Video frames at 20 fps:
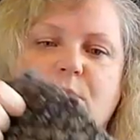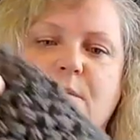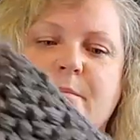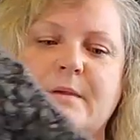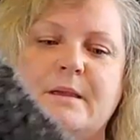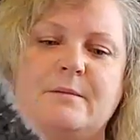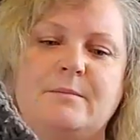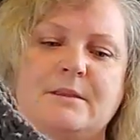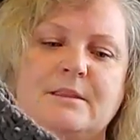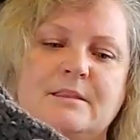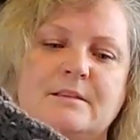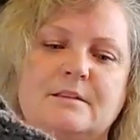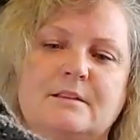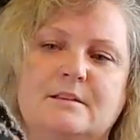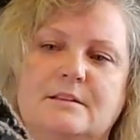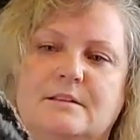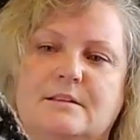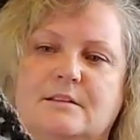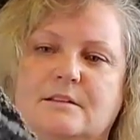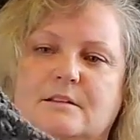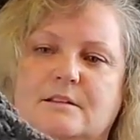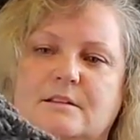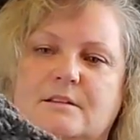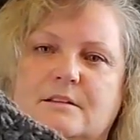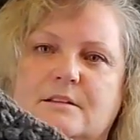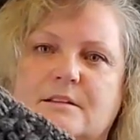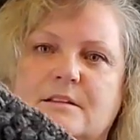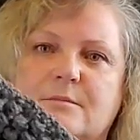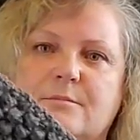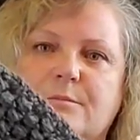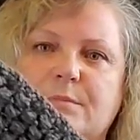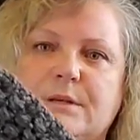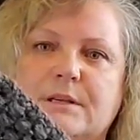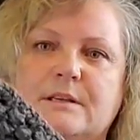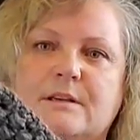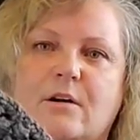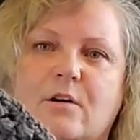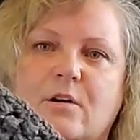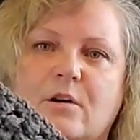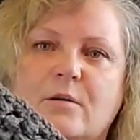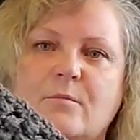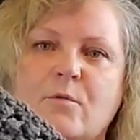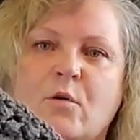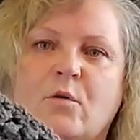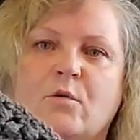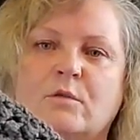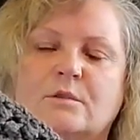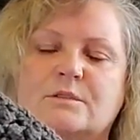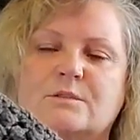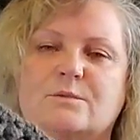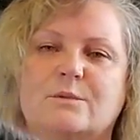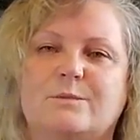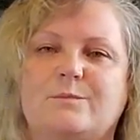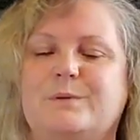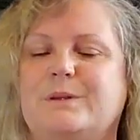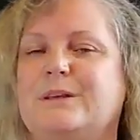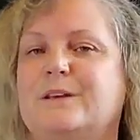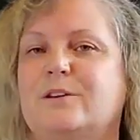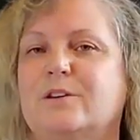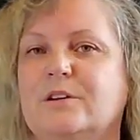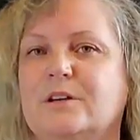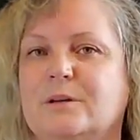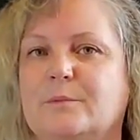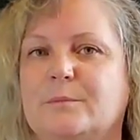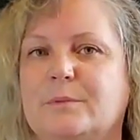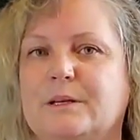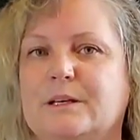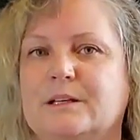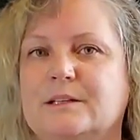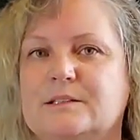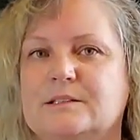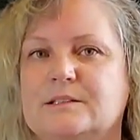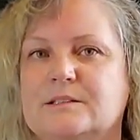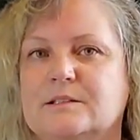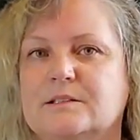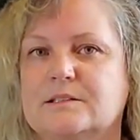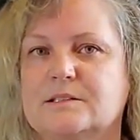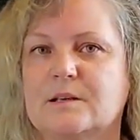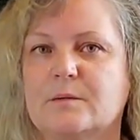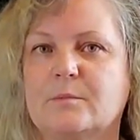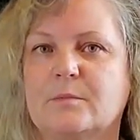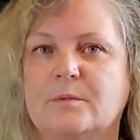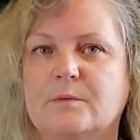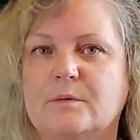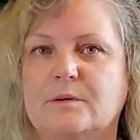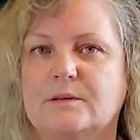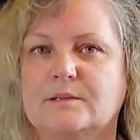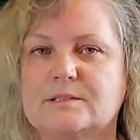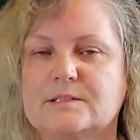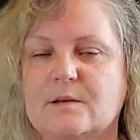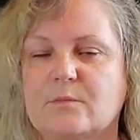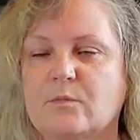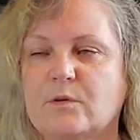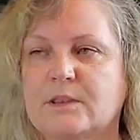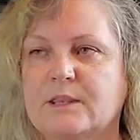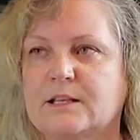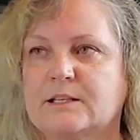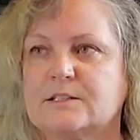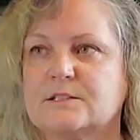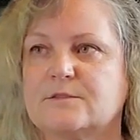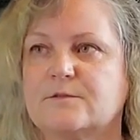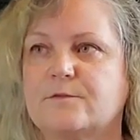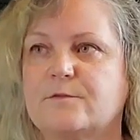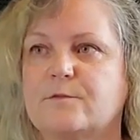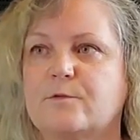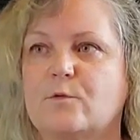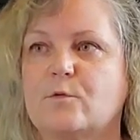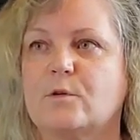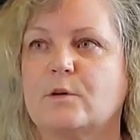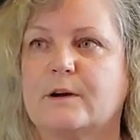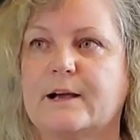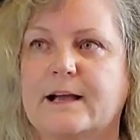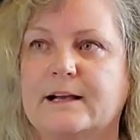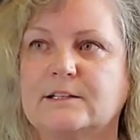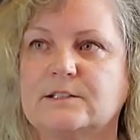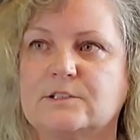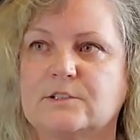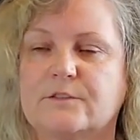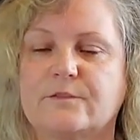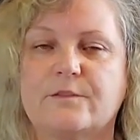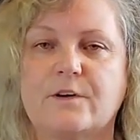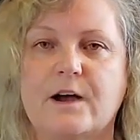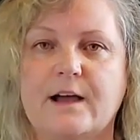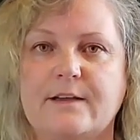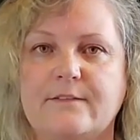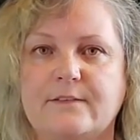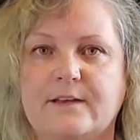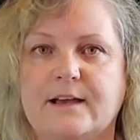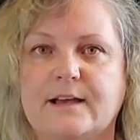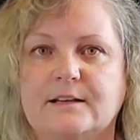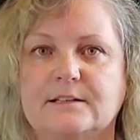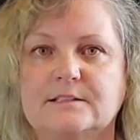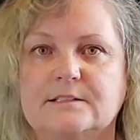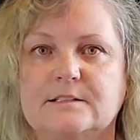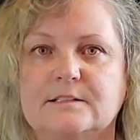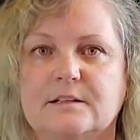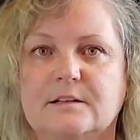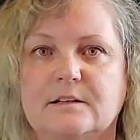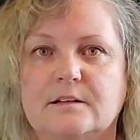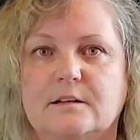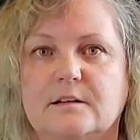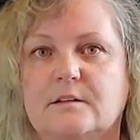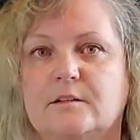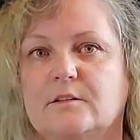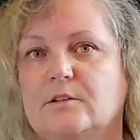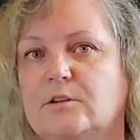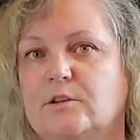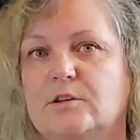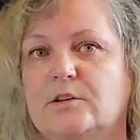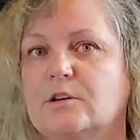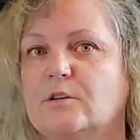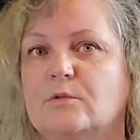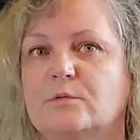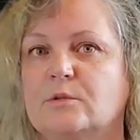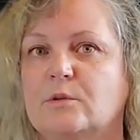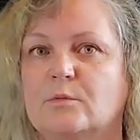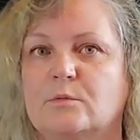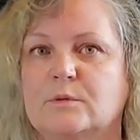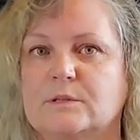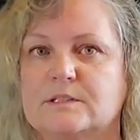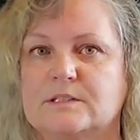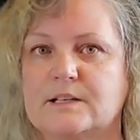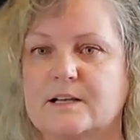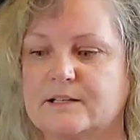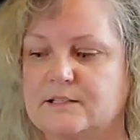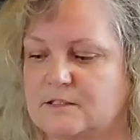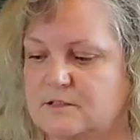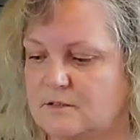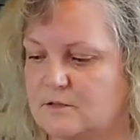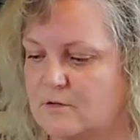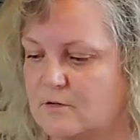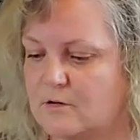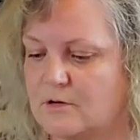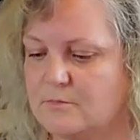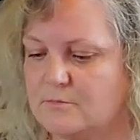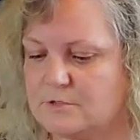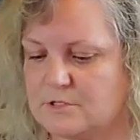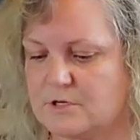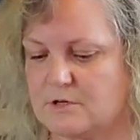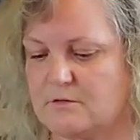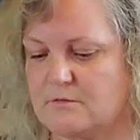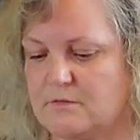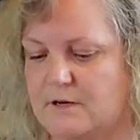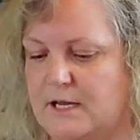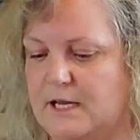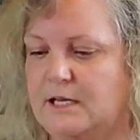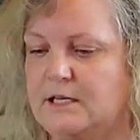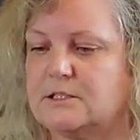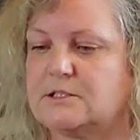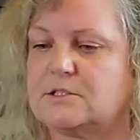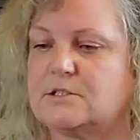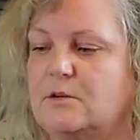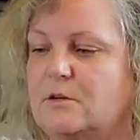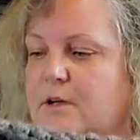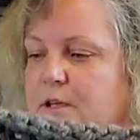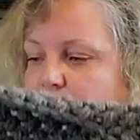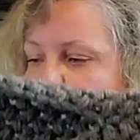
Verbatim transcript: well, maybe the the big armholes would be good because some someone that's 4X or 5X, you don't know what size their arms are, right? So I